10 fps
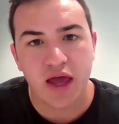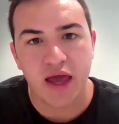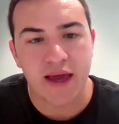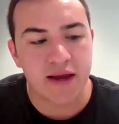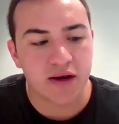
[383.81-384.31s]

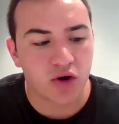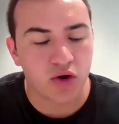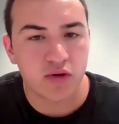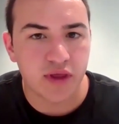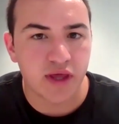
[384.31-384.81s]
And
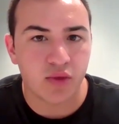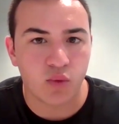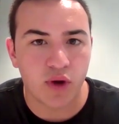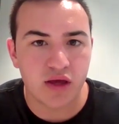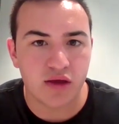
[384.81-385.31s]
currently,
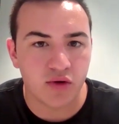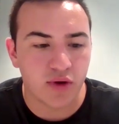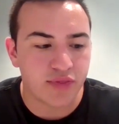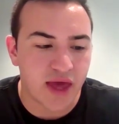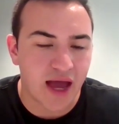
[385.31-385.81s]

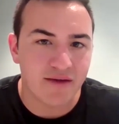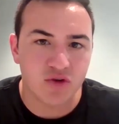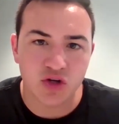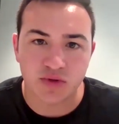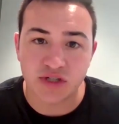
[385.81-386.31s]
the
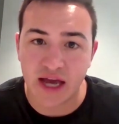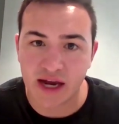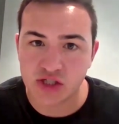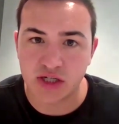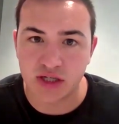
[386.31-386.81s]
avenue of
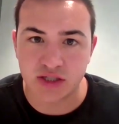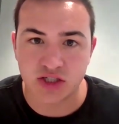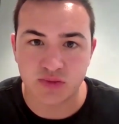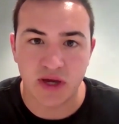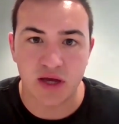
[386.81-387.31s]
protection in the
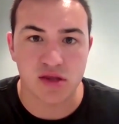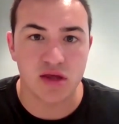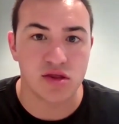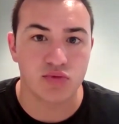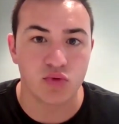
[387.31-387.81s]
space
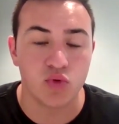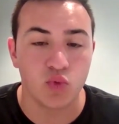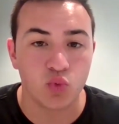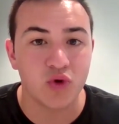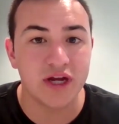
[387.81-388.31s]
is
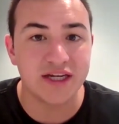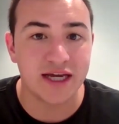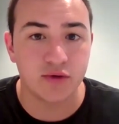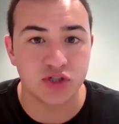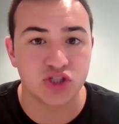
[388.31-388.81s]
through
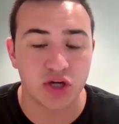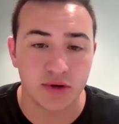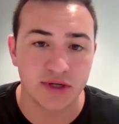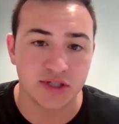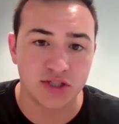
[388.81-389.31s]
retail
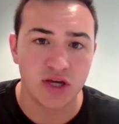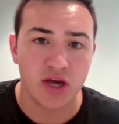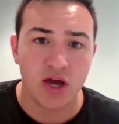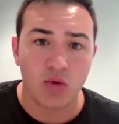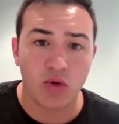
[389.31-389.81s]
insurance,
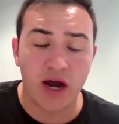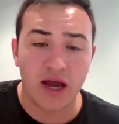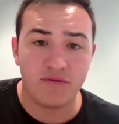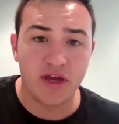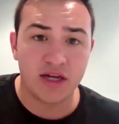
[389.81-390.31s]
where I
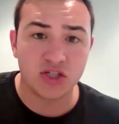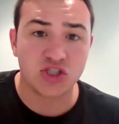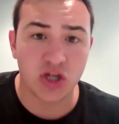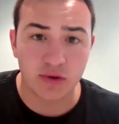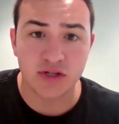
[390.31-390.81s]
have to get
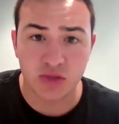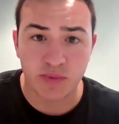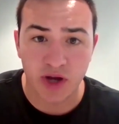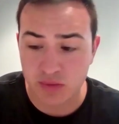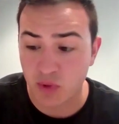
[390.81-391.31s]
insurance to
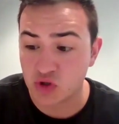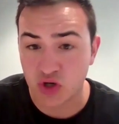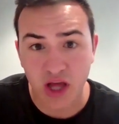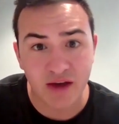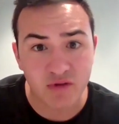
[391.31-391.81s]
my exposure
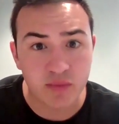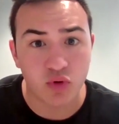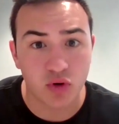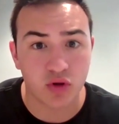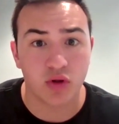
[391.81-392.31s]
to every
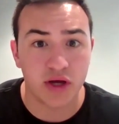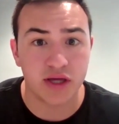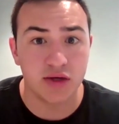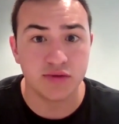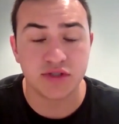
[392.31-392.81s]
protocol I
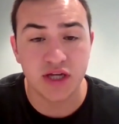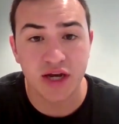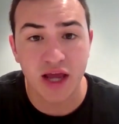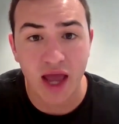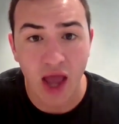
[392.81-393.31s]
use
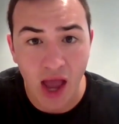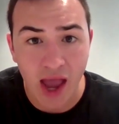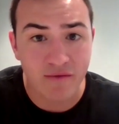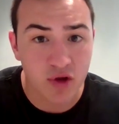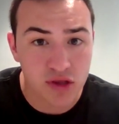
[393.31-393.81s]
in
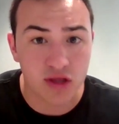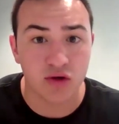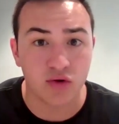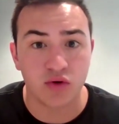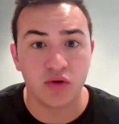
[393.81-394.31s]

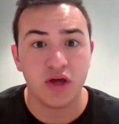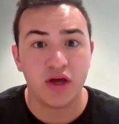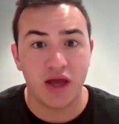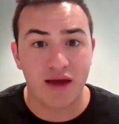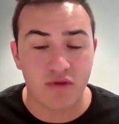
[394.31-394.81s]

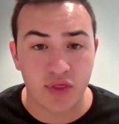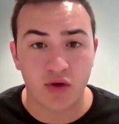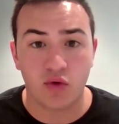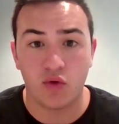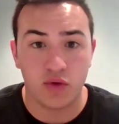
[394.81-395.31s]

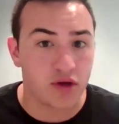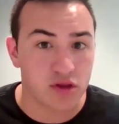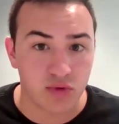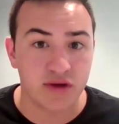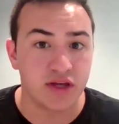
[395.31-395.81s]
the whole
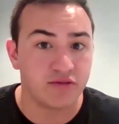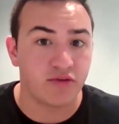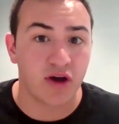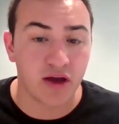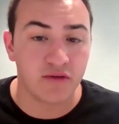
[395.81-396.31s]
industry,
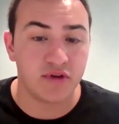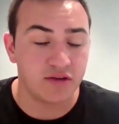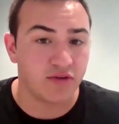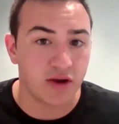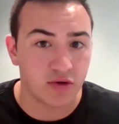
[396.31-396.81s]

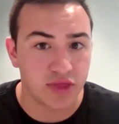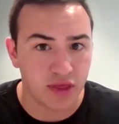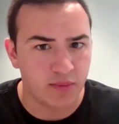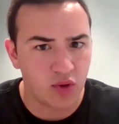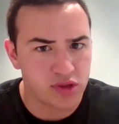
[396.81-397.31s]

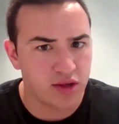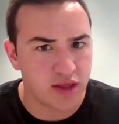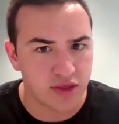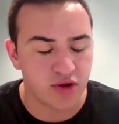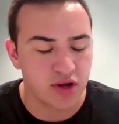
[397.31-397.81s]
DeFi, mostly in
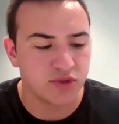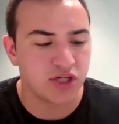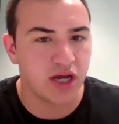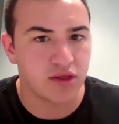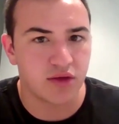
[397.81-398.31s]
the Ethereum
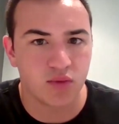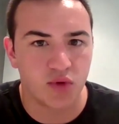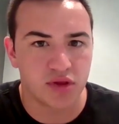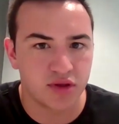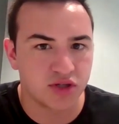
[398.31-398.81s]
chain. I think
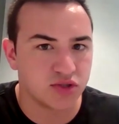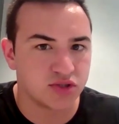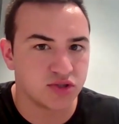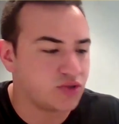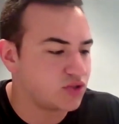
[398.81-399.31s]
most of the
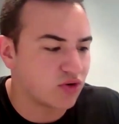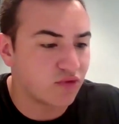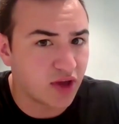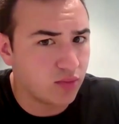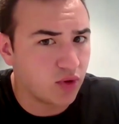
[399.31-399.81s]
insurance solutions are
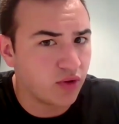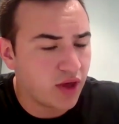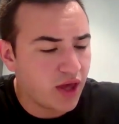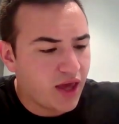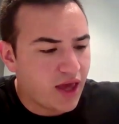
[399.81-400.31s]
available.
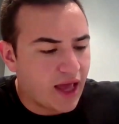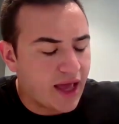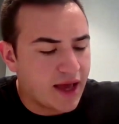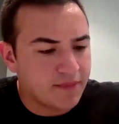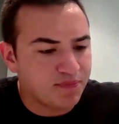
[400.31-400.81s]

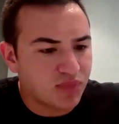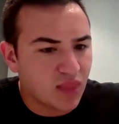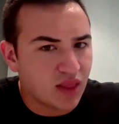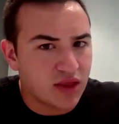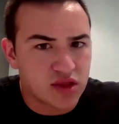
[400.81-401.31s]
And
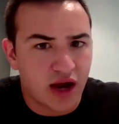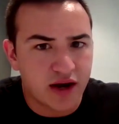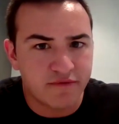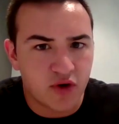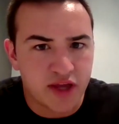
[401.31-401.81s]
this kind
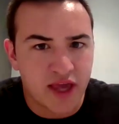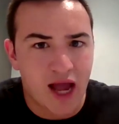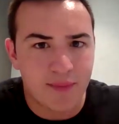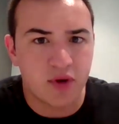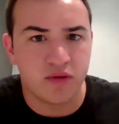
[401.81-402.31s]
of very
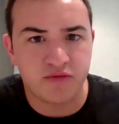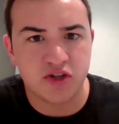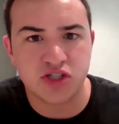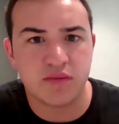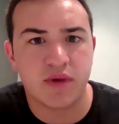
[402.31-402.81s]
capital
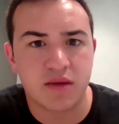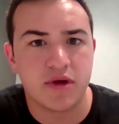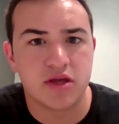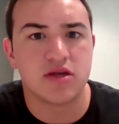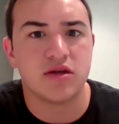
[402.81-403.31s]
efficient, in my
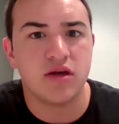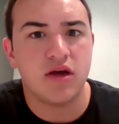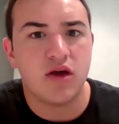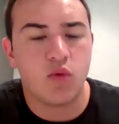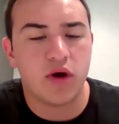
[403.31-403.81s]
opinion,
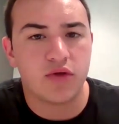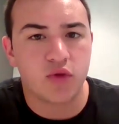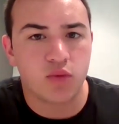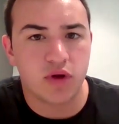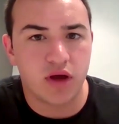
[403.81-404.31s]

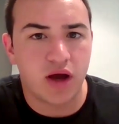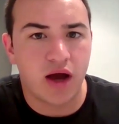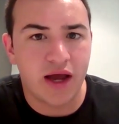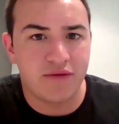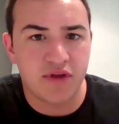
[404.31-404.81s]
where
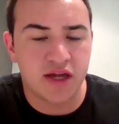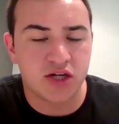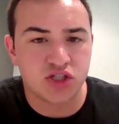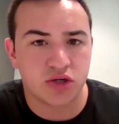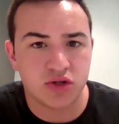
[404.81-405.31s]
I have to get
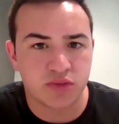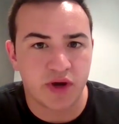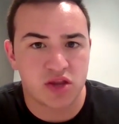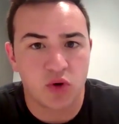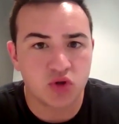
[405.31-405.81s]
insurance to my
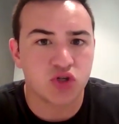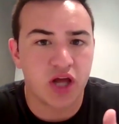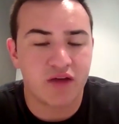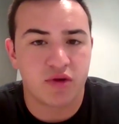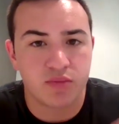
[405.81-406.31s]
exposure
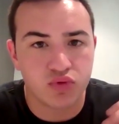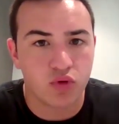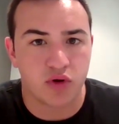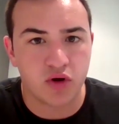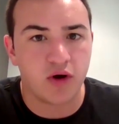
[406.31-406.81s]
to every
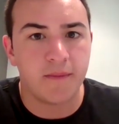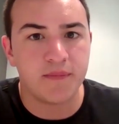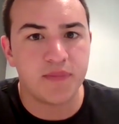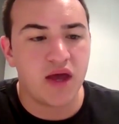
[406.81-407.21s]
protocol.